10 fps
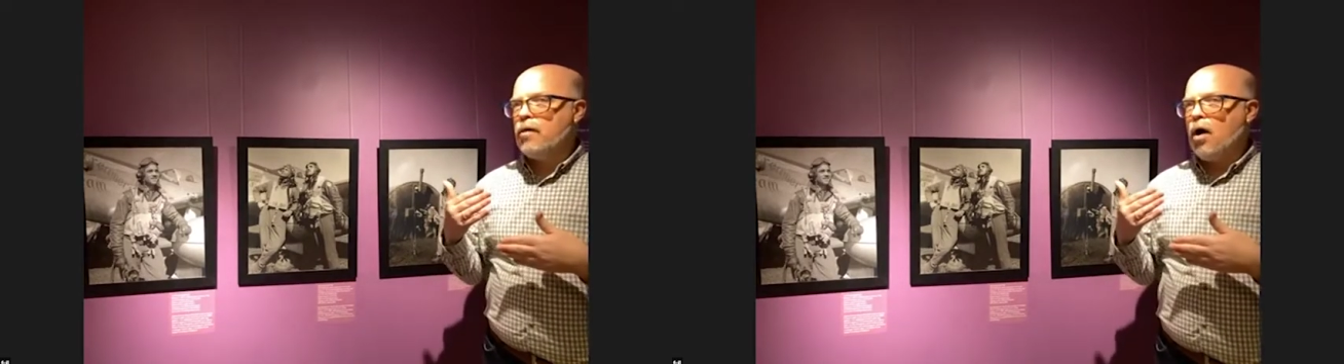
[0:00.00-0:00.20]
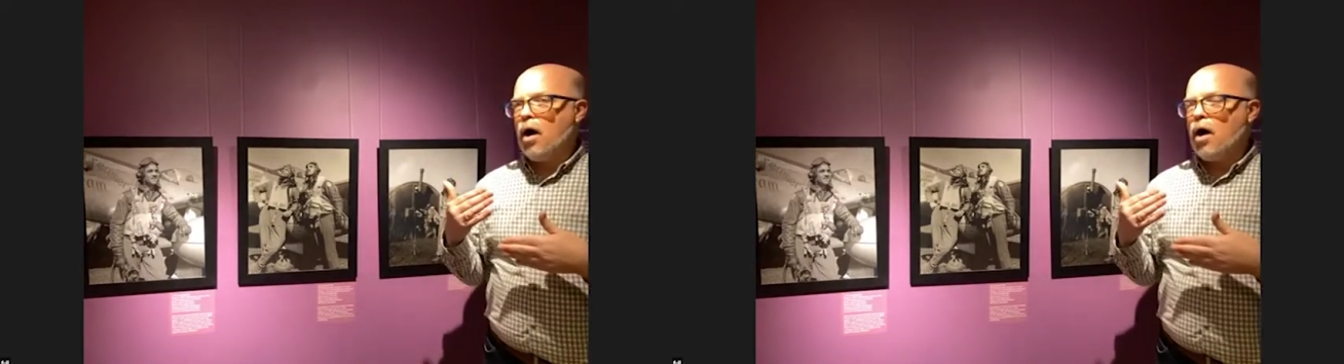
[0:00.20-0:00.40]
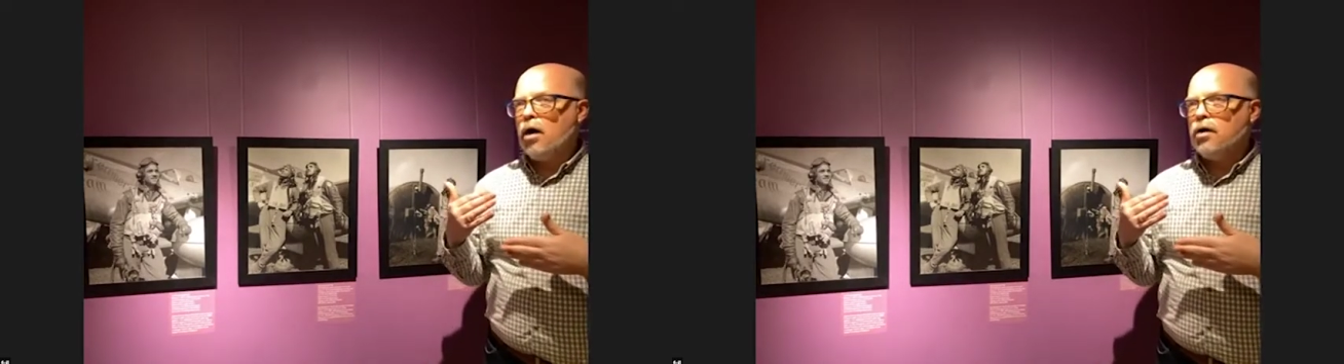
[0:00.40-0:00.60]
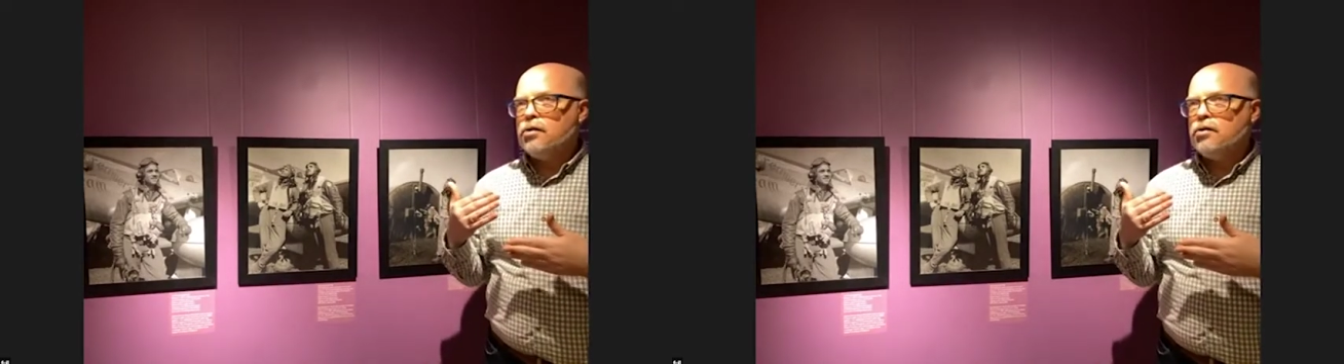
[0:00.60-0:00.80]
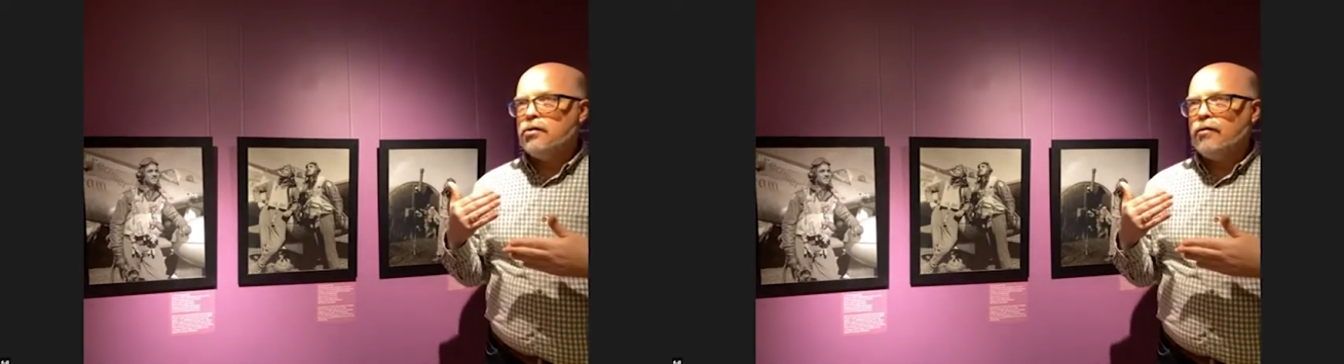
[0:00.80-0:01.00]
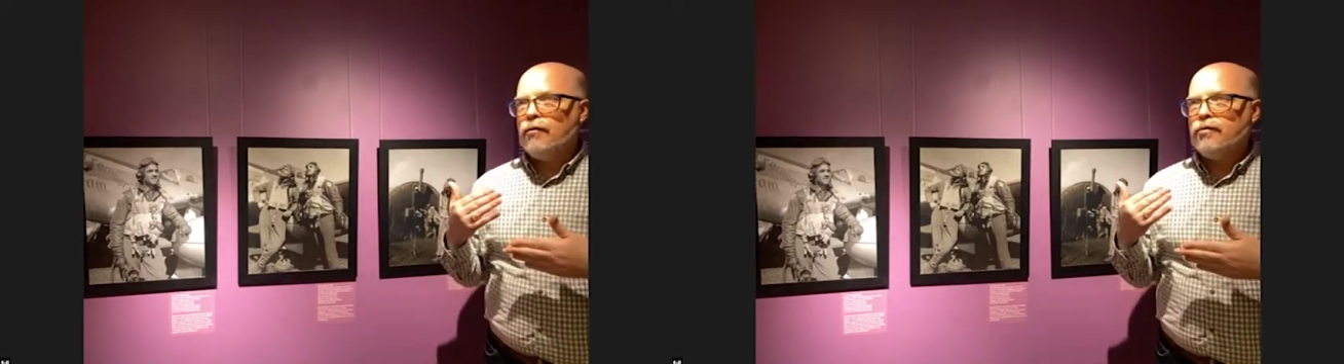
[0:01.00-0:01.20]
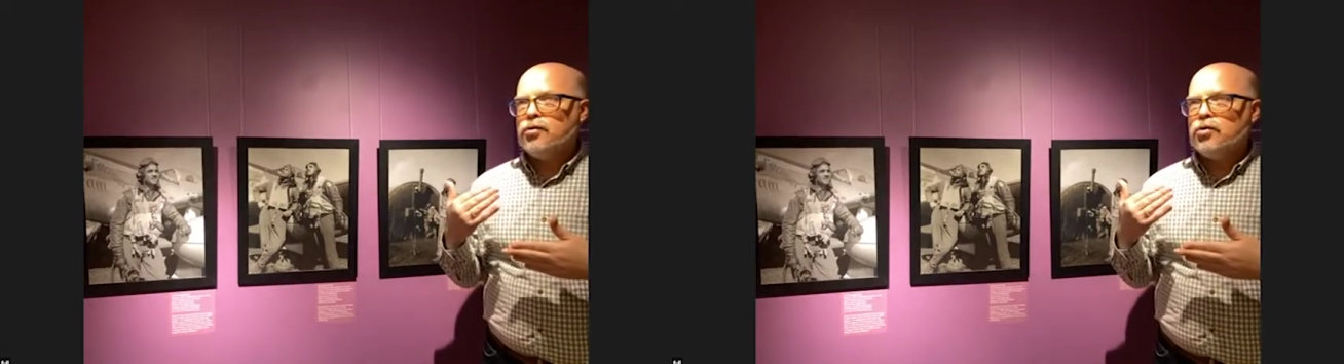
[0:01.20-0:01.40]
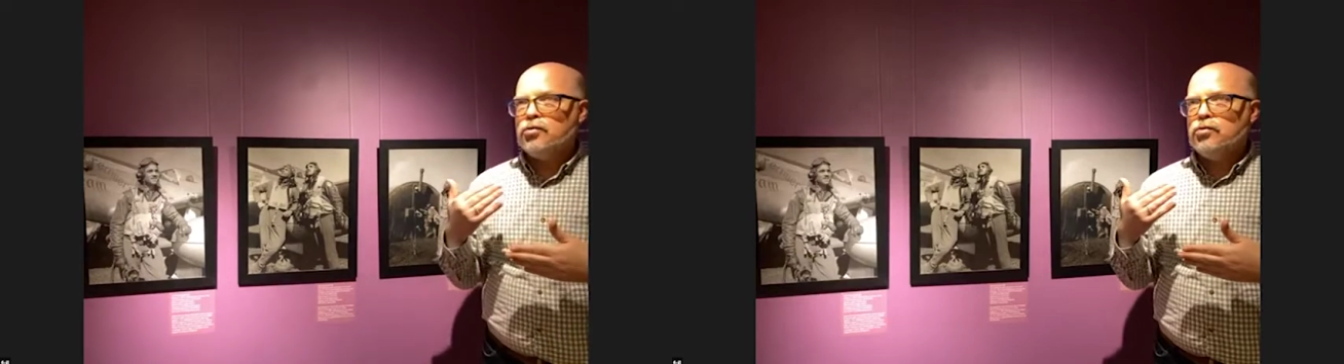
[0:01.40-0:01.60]

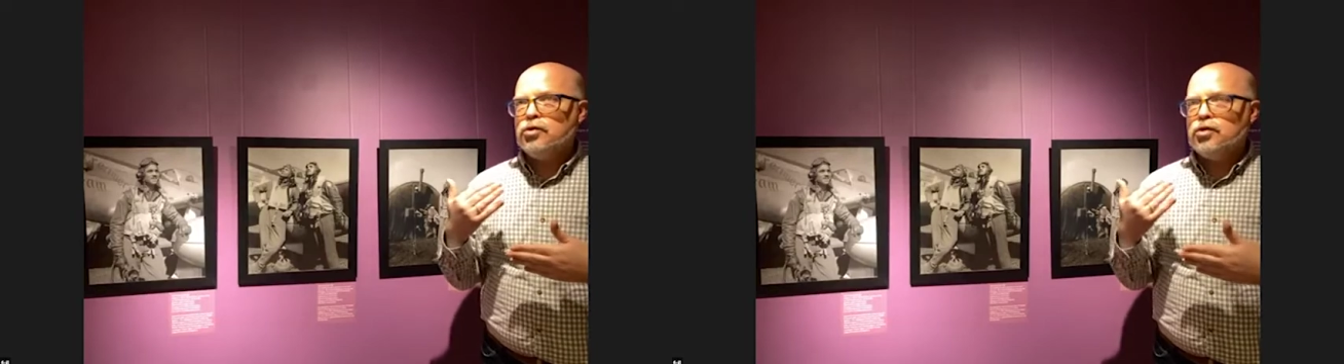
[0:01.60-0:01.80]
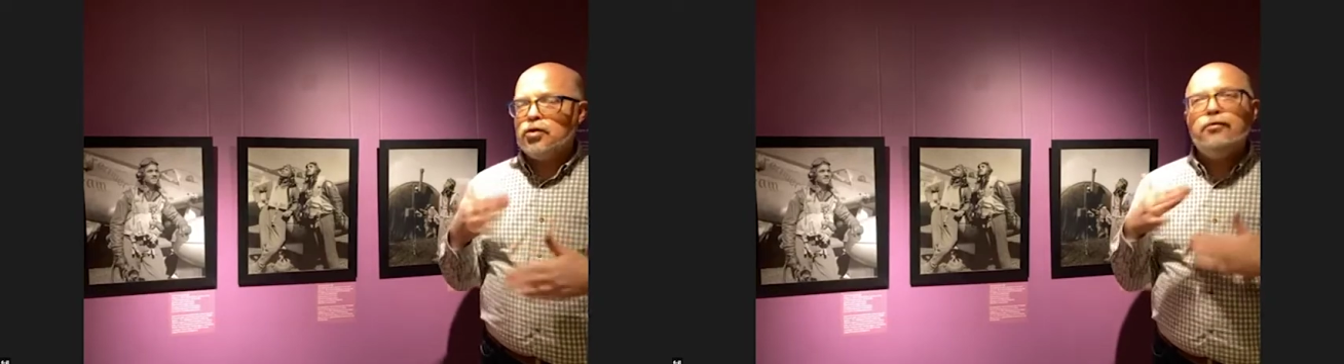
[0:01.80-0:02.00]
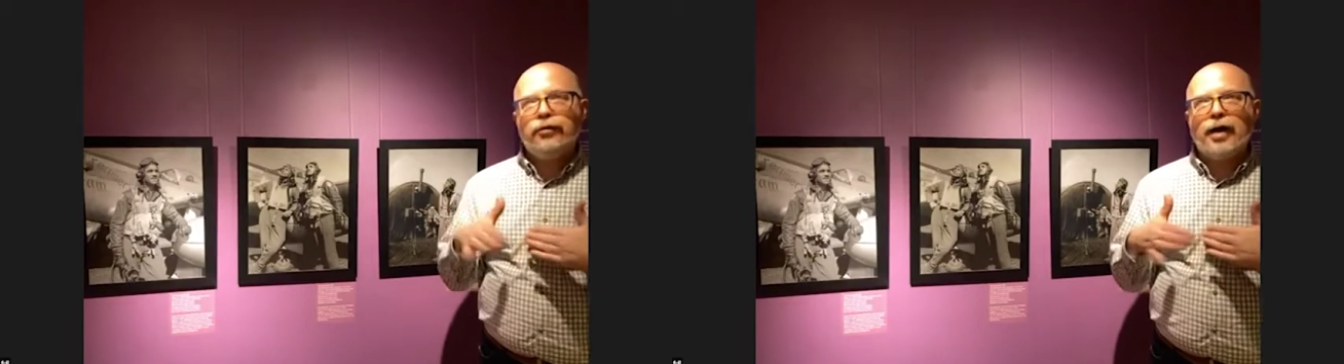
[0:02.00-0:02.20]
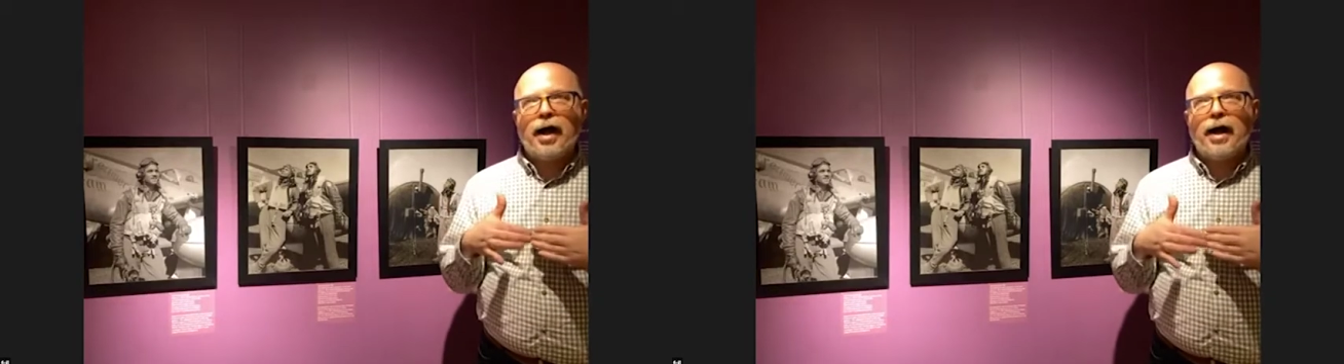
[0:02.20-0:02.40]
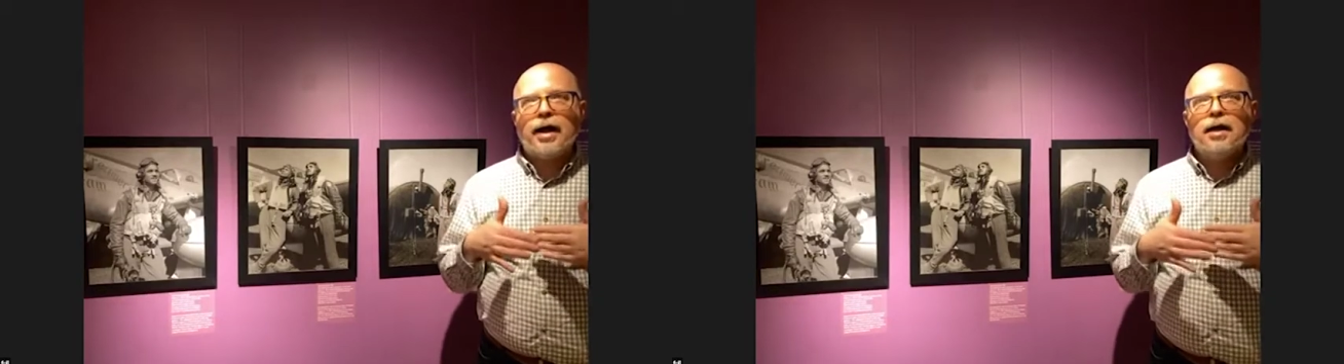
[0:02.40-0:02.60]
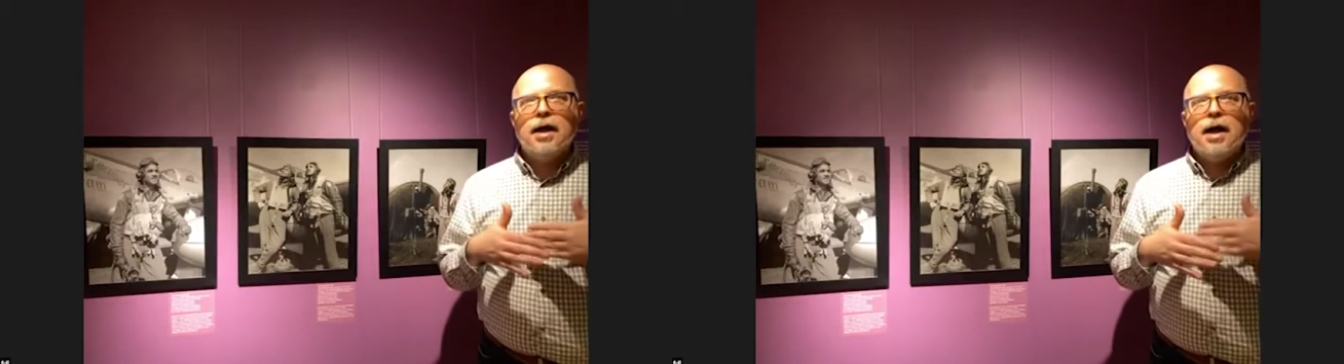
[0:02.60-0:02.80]
to fly